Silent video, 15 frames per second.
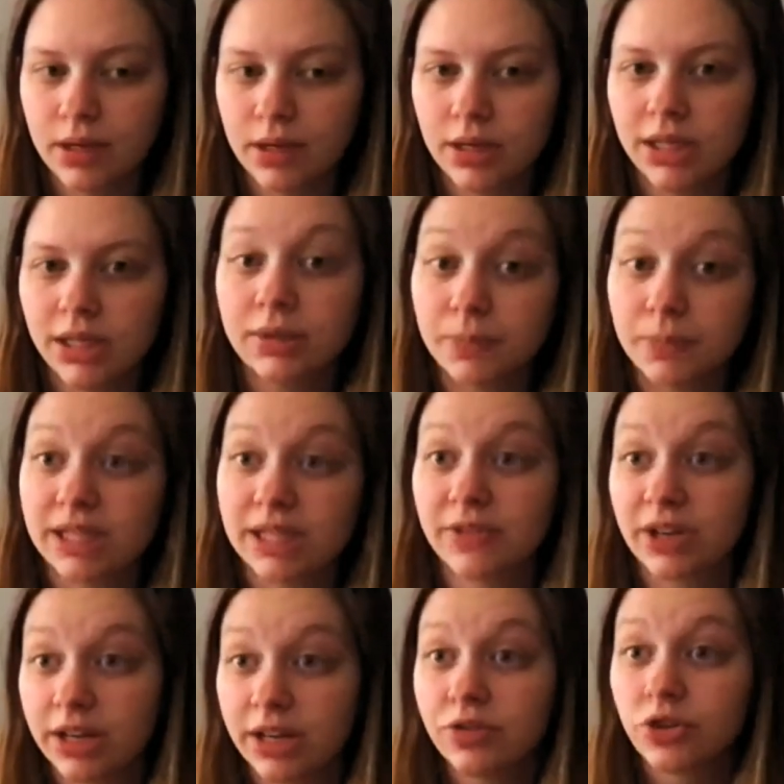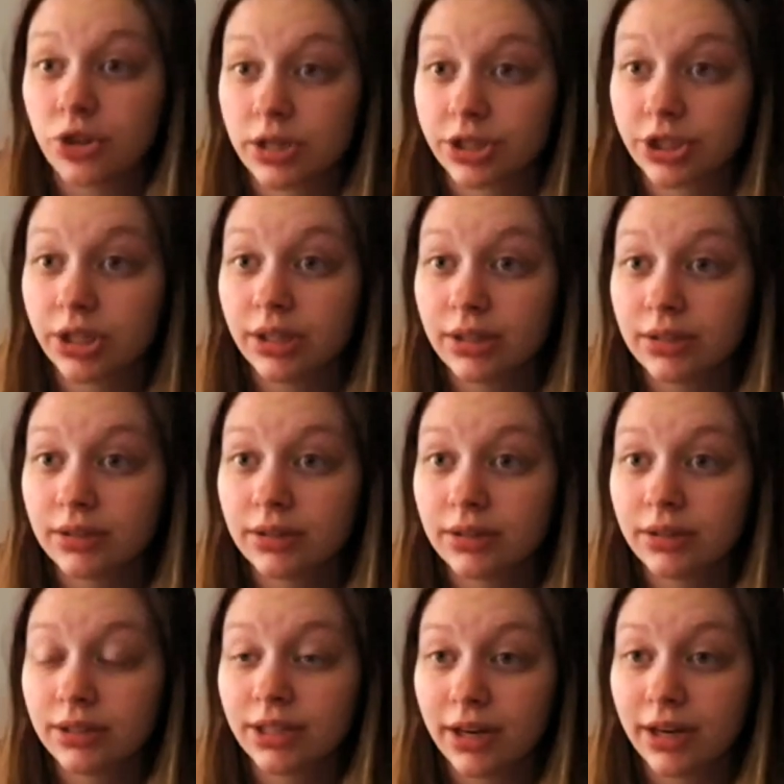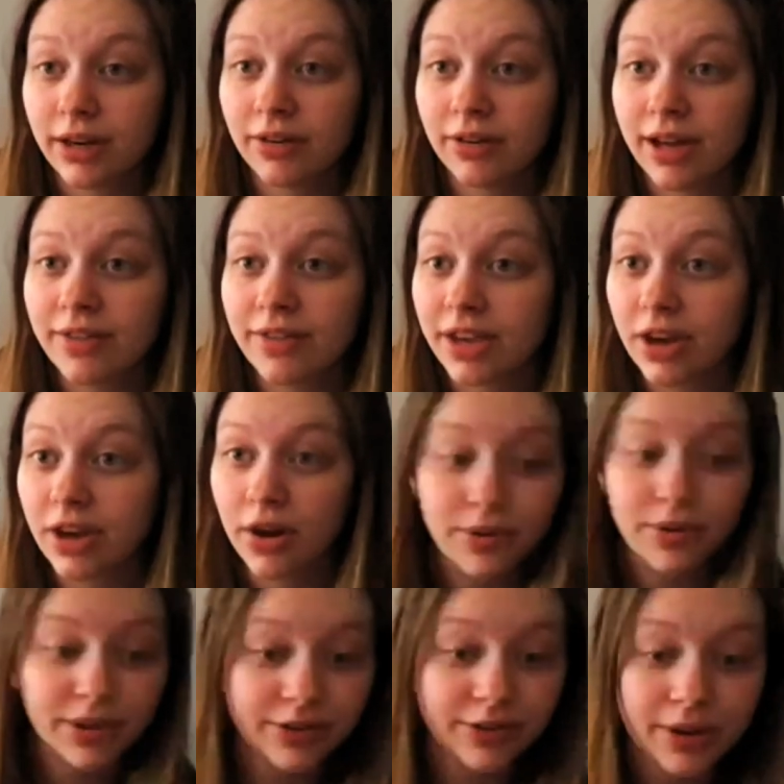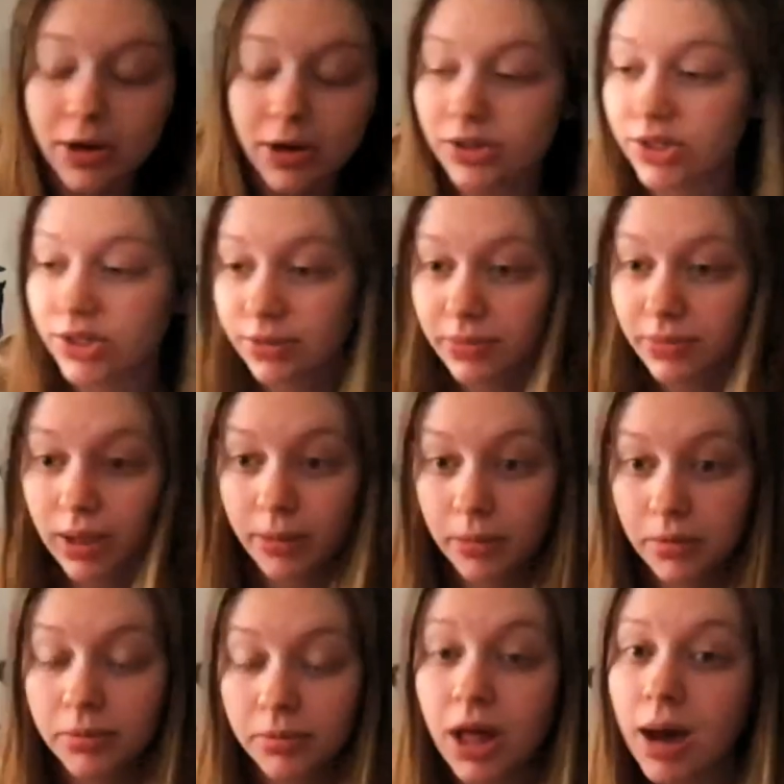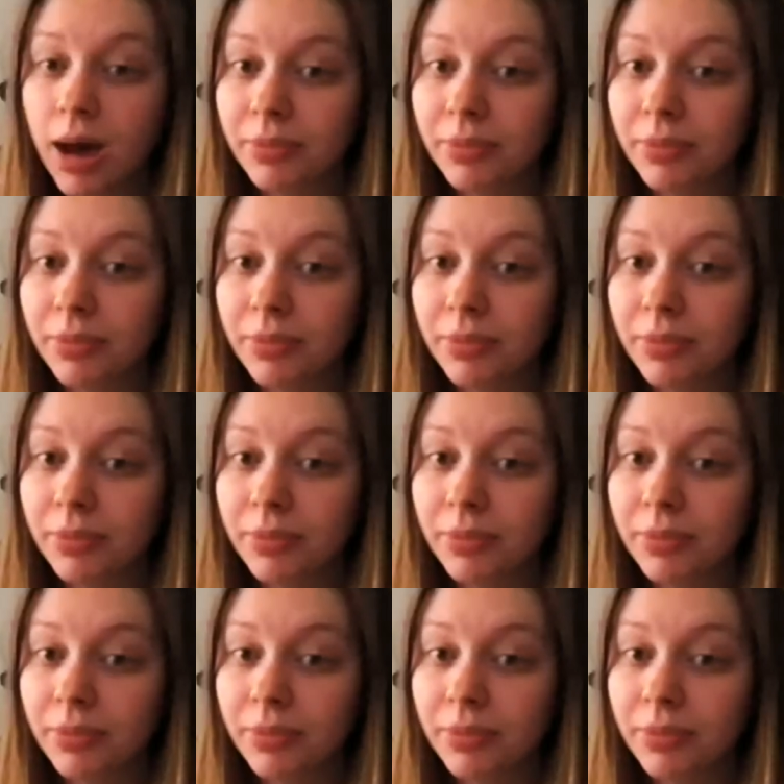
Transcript: specific kind of structure, you know, and they go and they fight monsters and blah, blah, blah, blah.